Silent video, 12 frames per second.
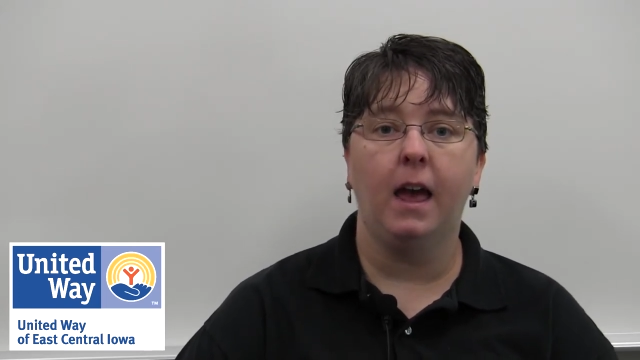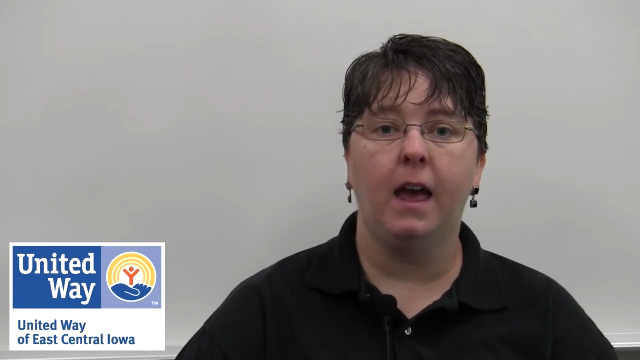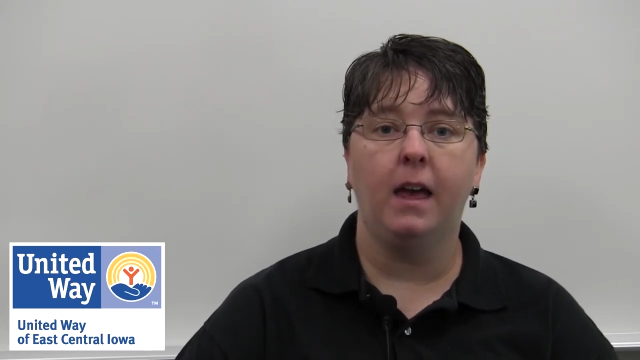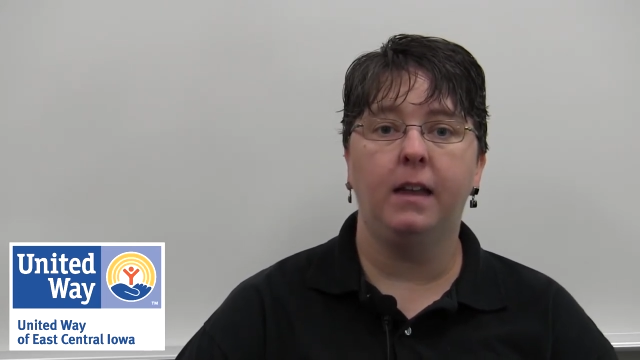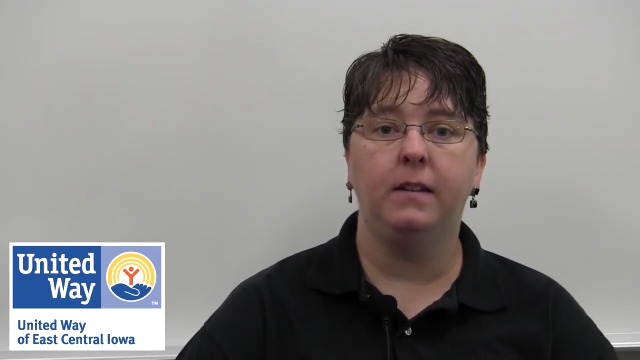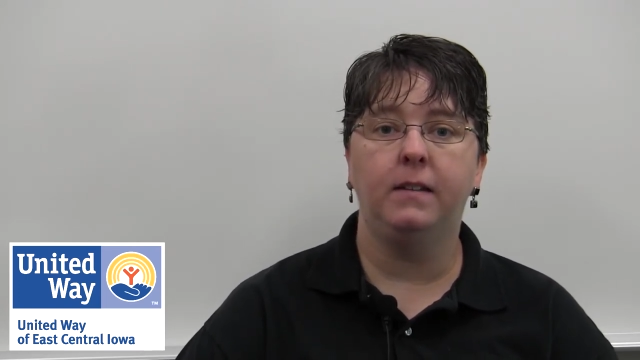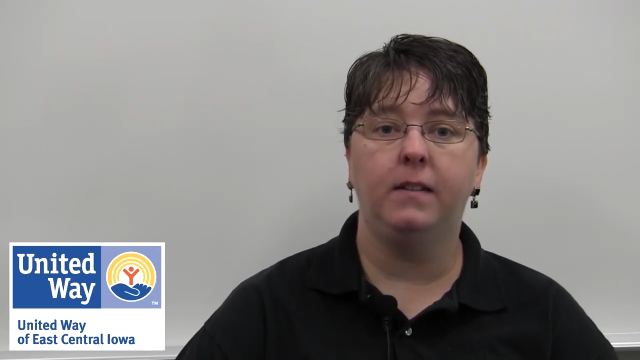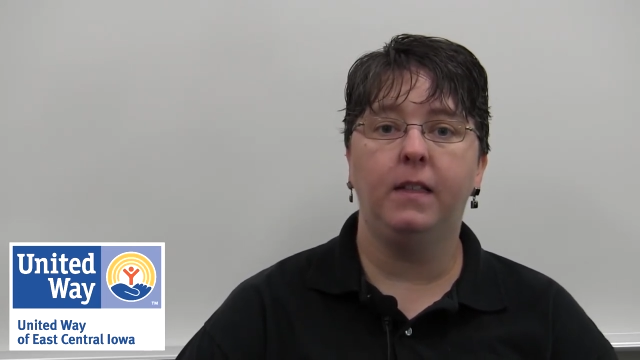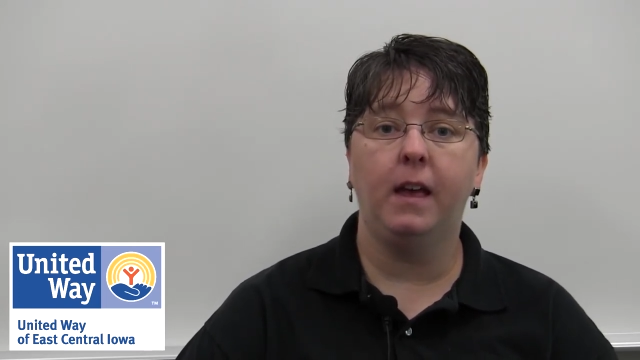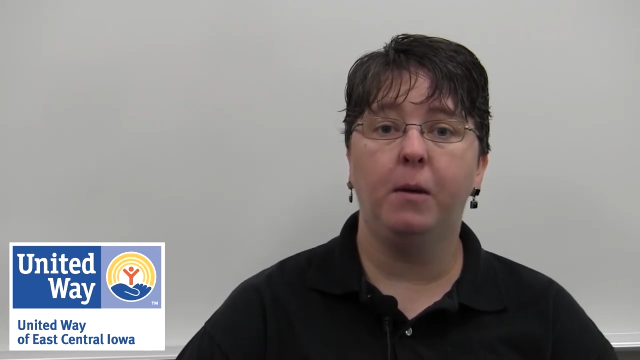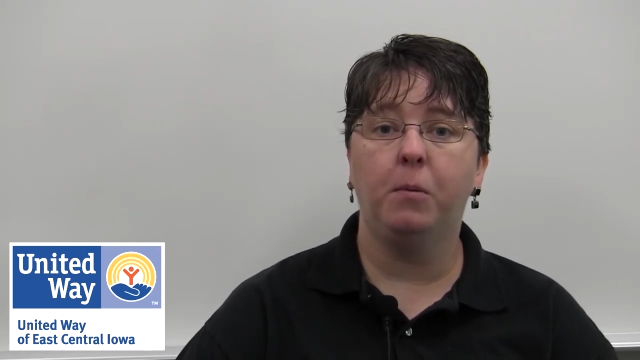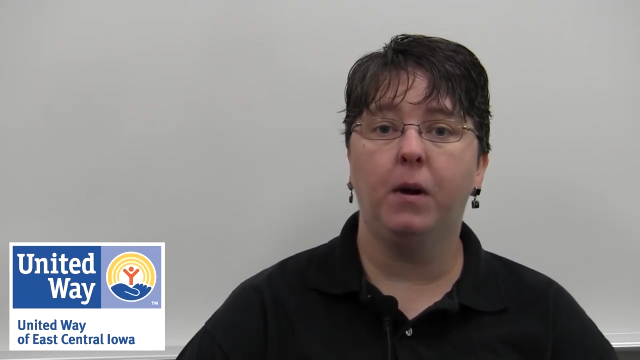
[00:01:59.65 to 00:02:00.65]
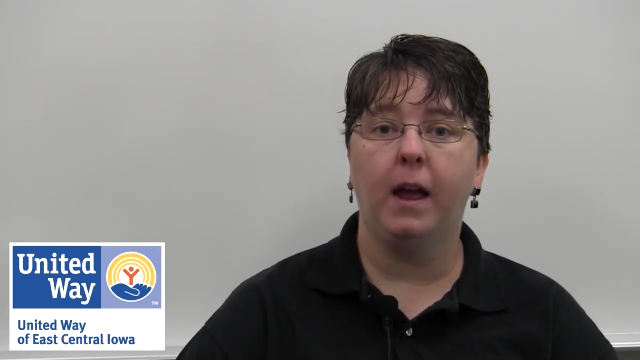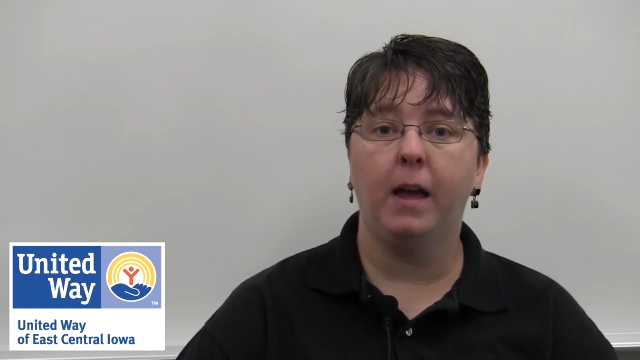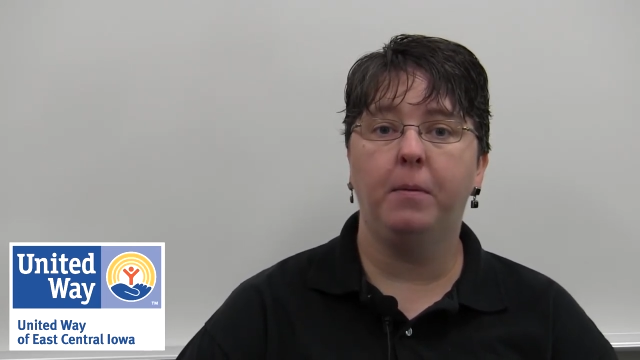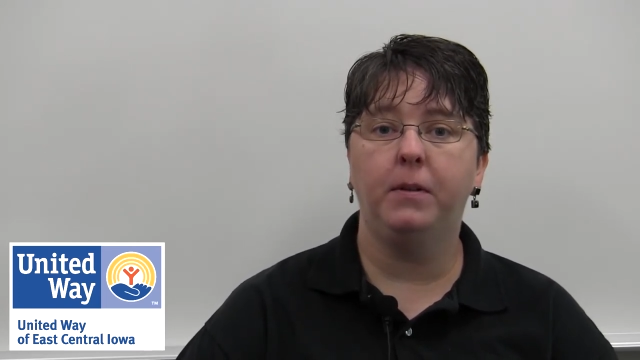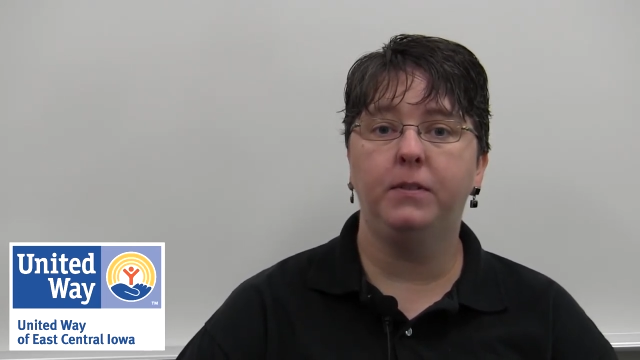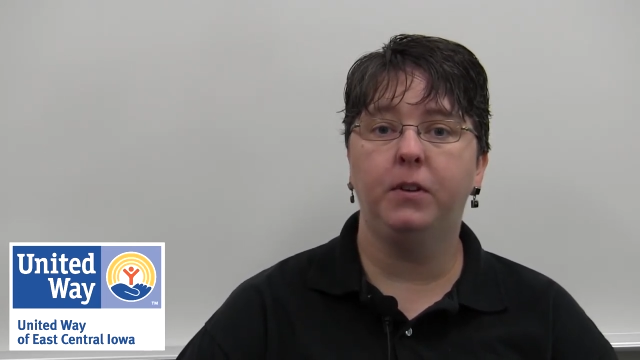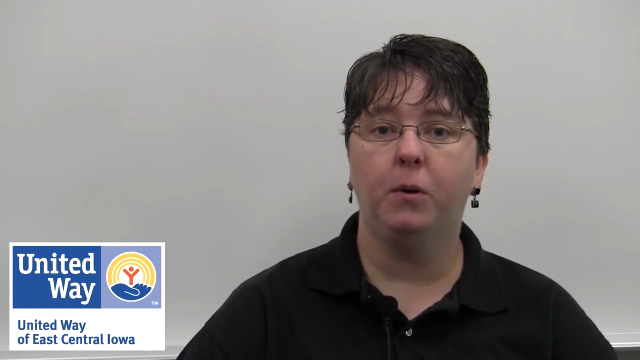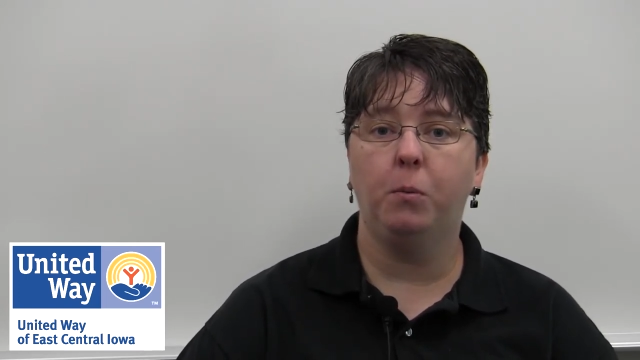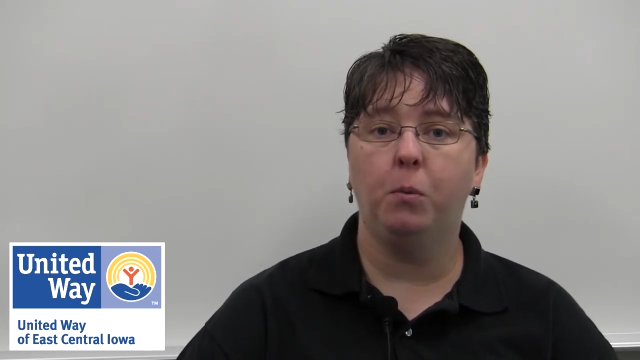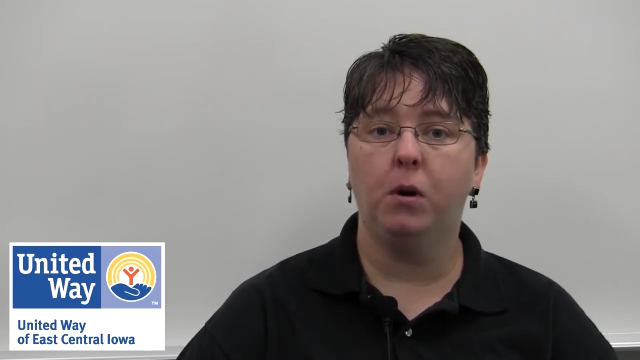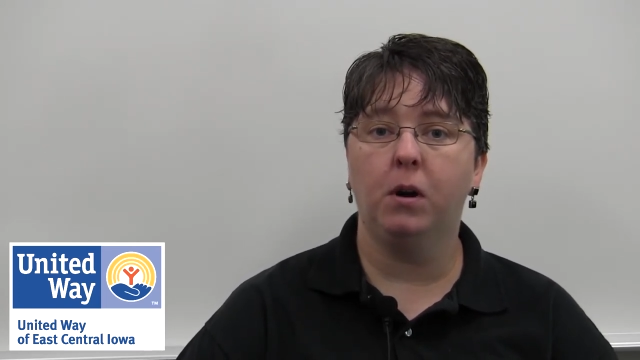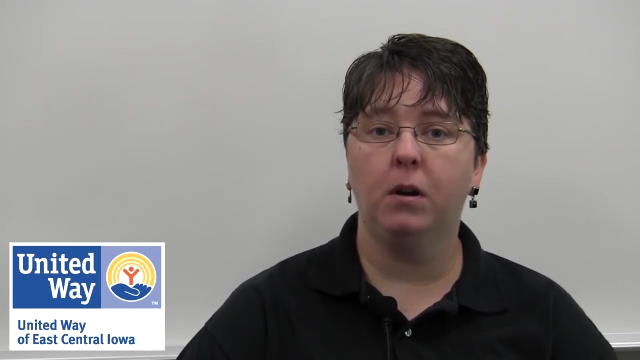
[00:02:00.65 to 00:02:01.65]
and they were able to
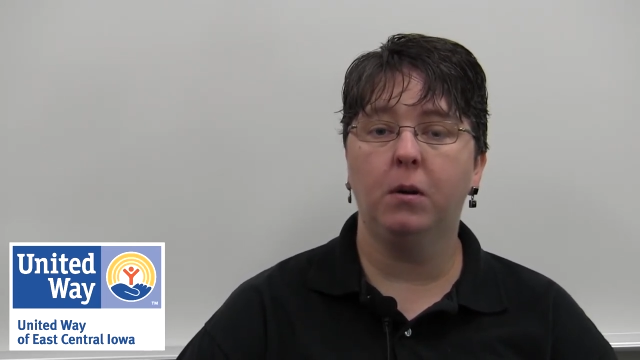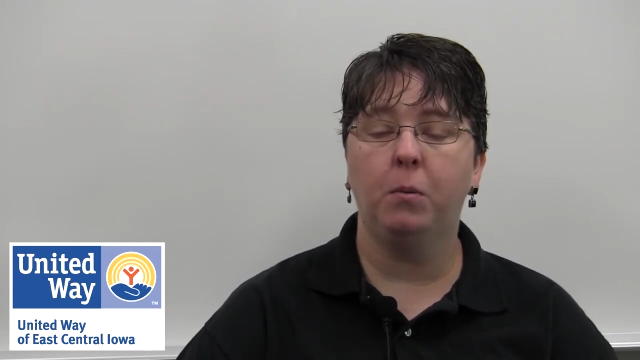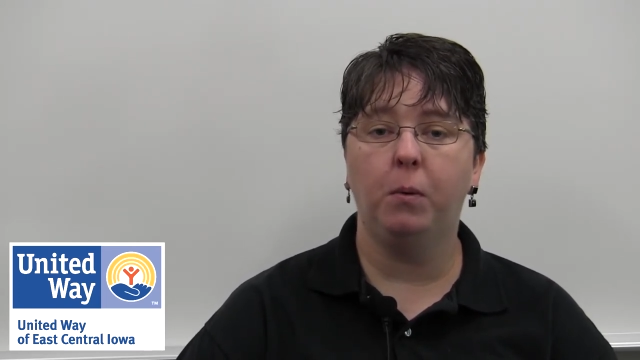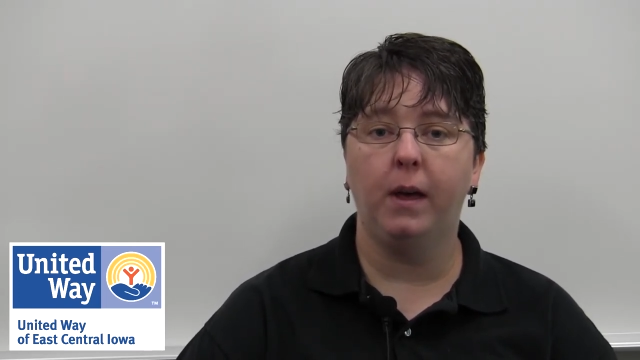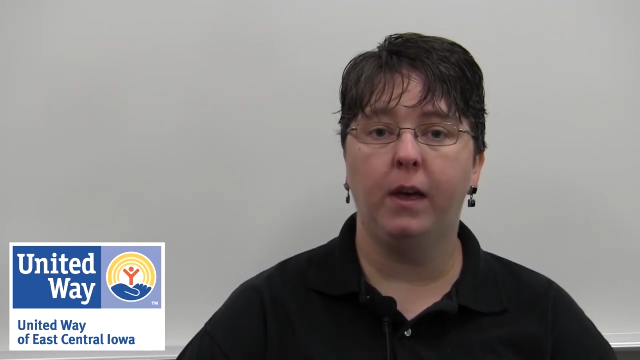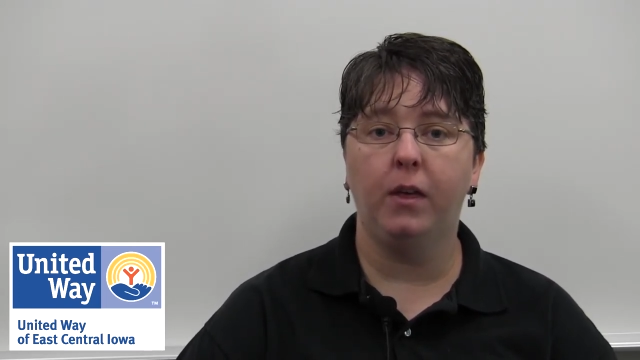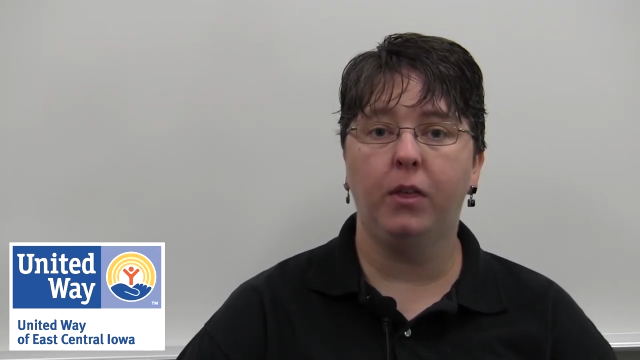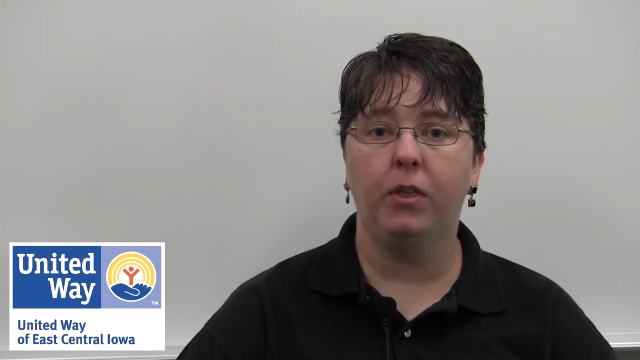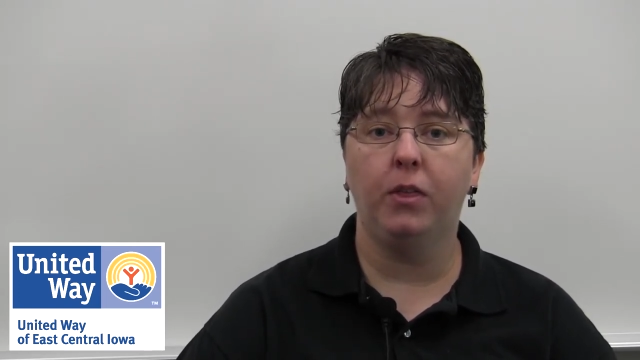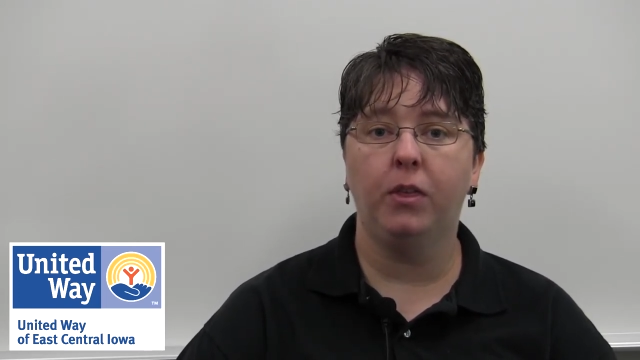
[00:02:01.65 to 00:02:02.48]
work with